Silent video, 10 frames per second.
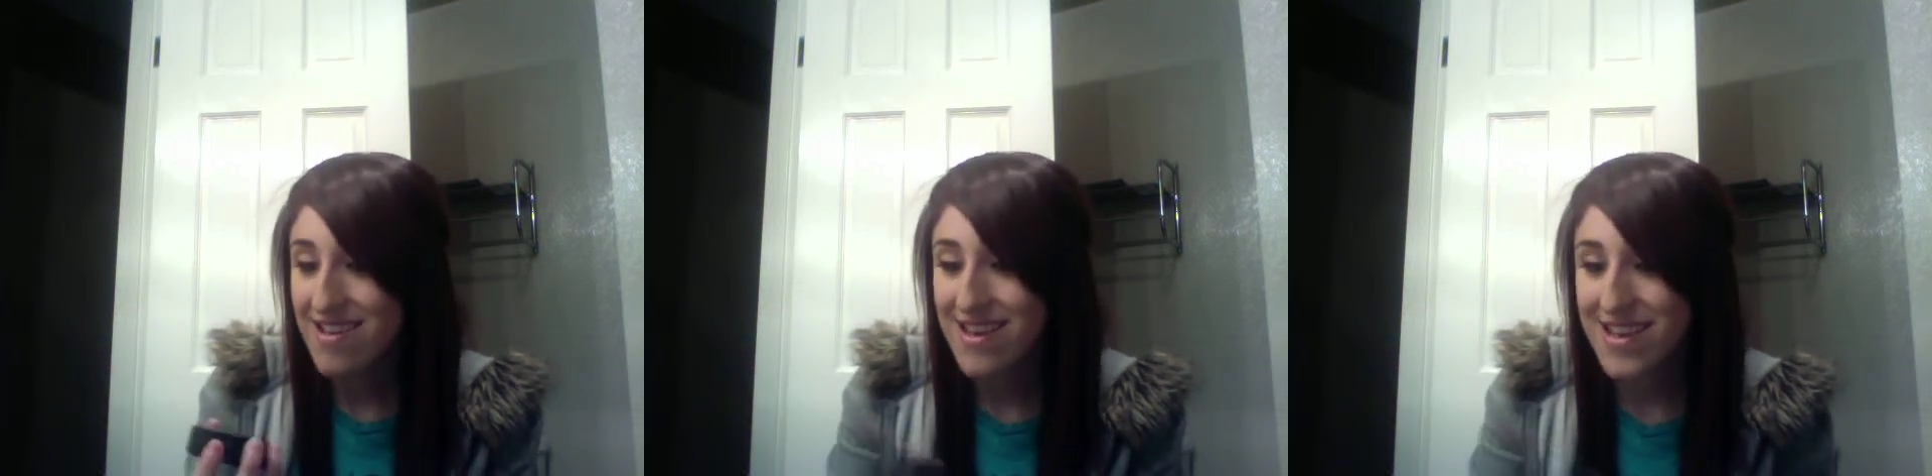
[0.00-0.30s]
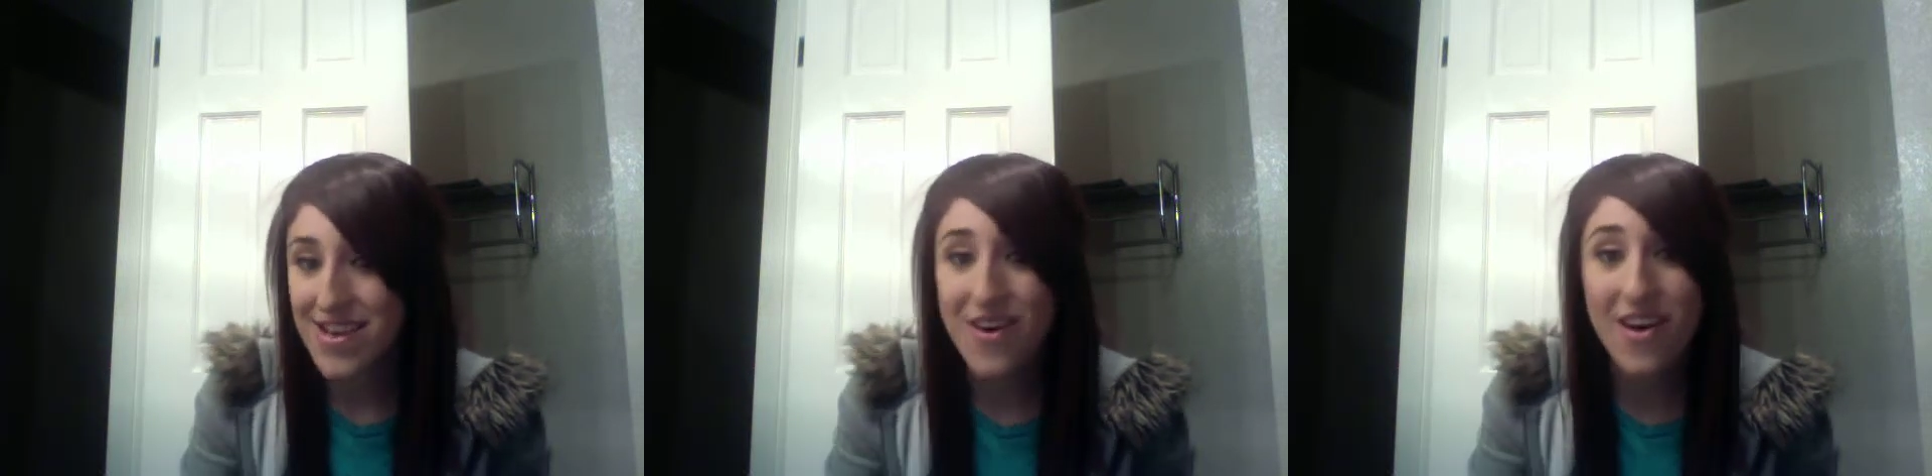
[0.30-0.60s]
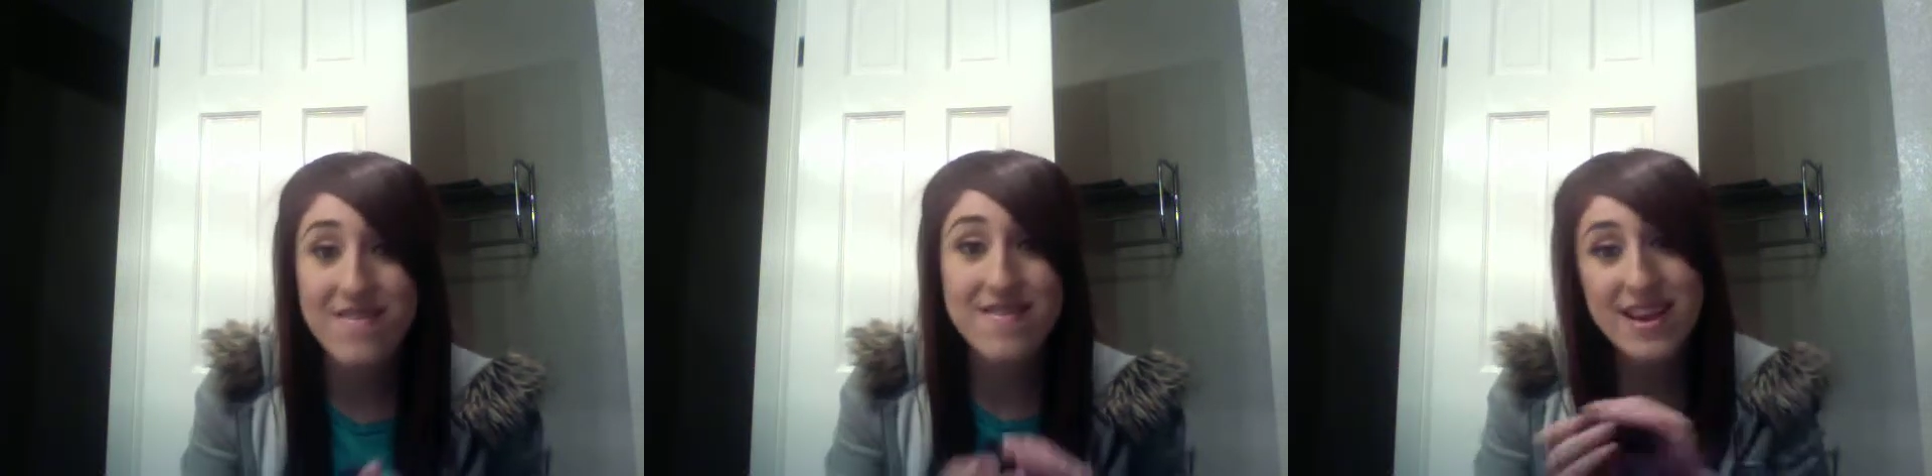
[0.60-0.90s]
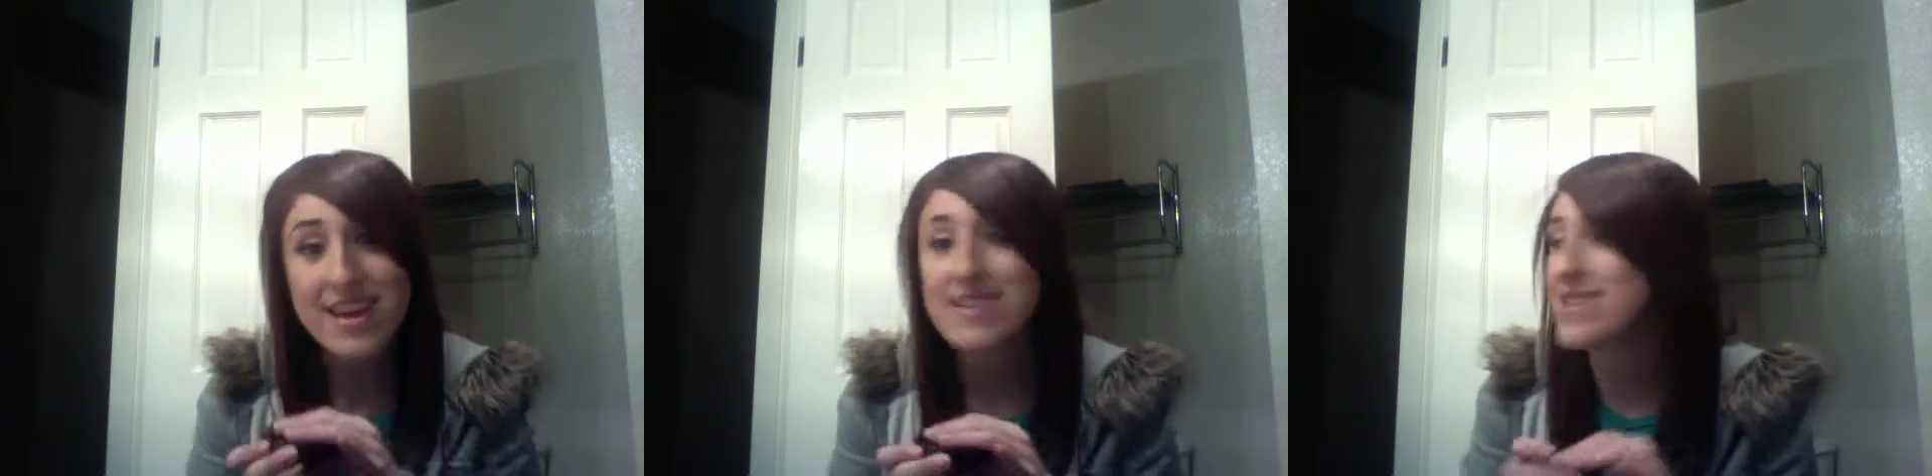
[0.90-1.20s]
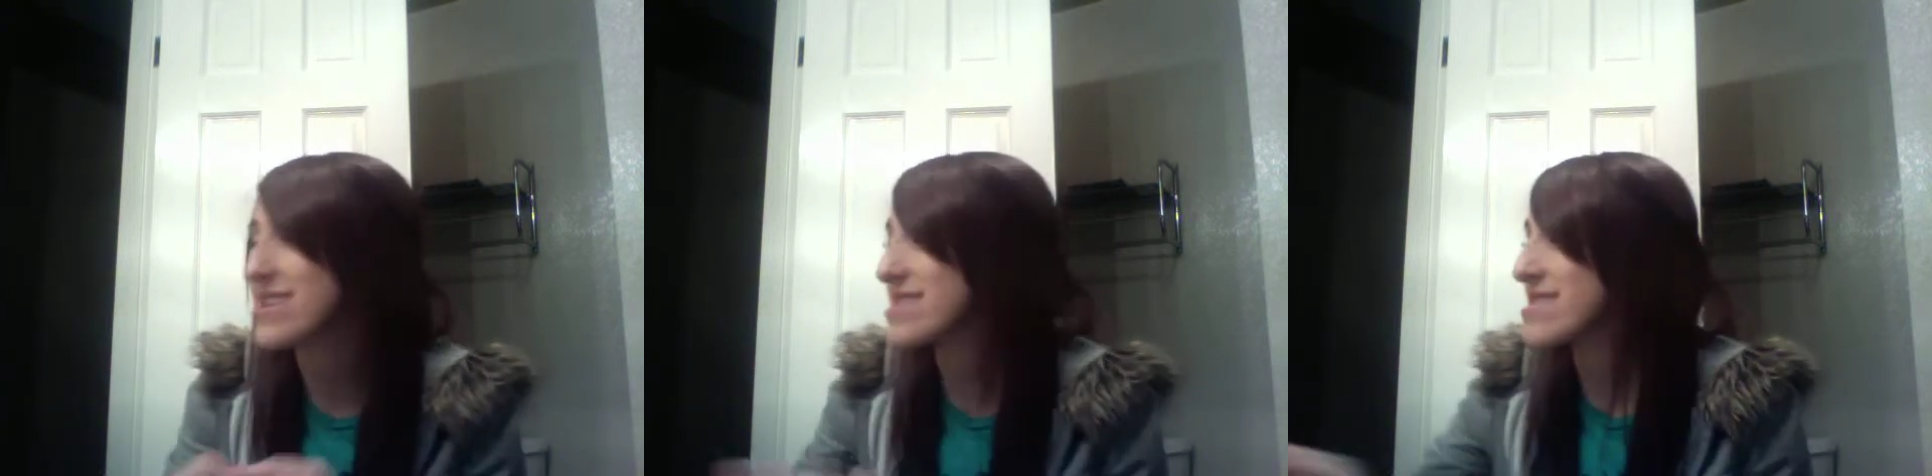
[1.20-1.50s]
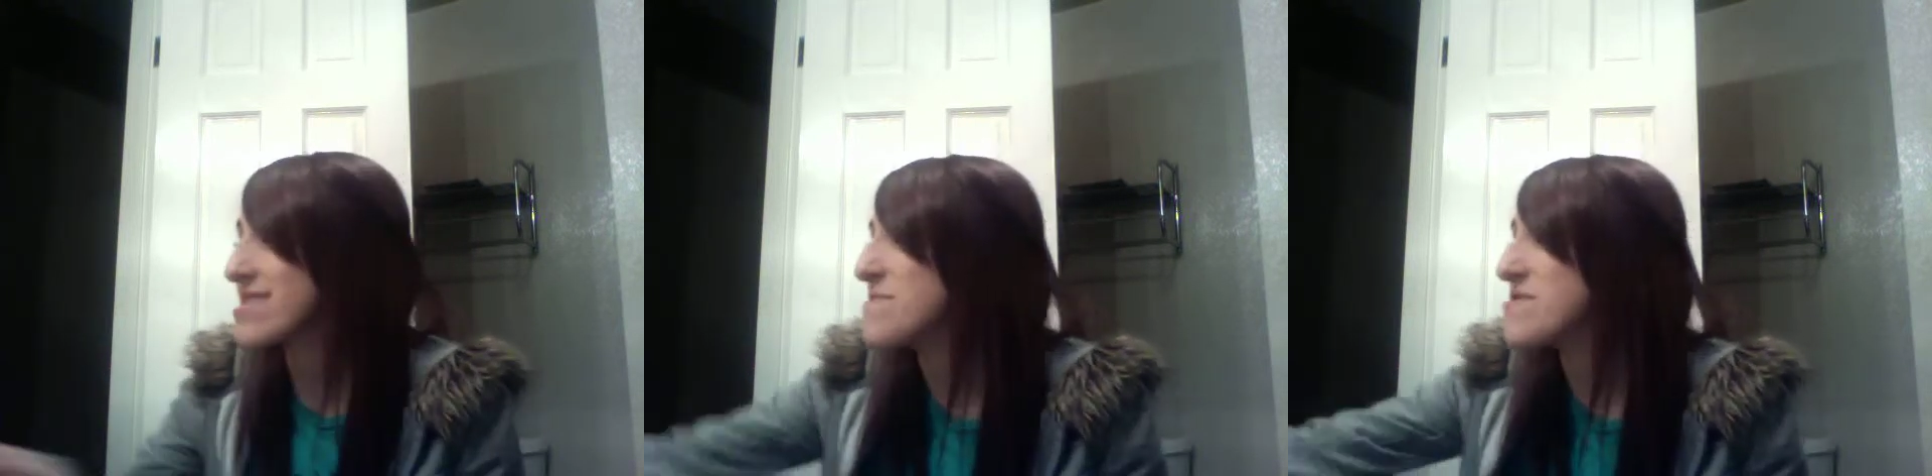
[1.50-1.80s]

So on to the next thing that I